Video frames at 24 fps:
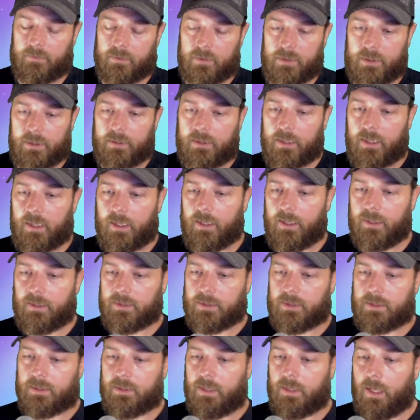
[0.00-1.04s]
Sit there and
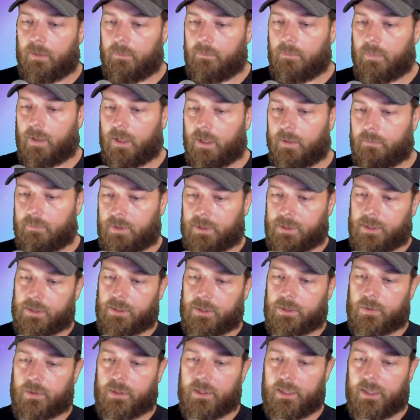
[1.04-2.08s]
snipe my Monkey
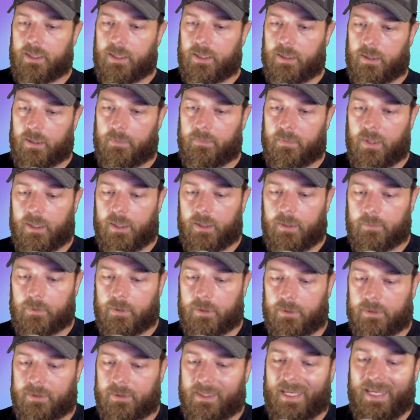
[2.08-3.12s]
Tree down. I'm not even
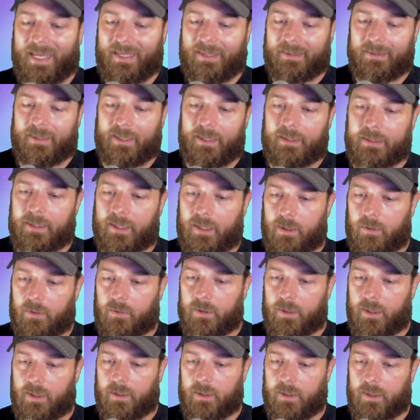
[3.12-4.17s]
going to take that tower
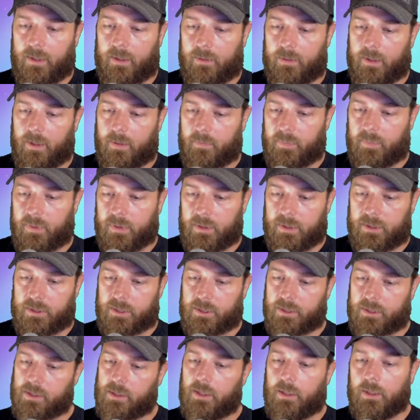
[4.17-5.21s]
down out in that
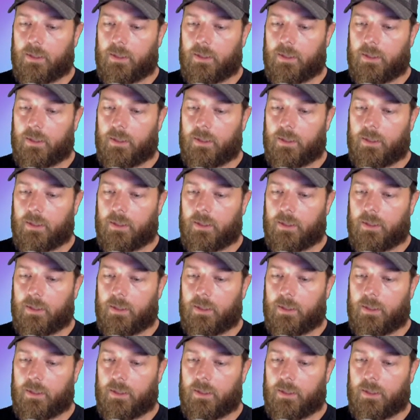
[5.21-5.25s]
push.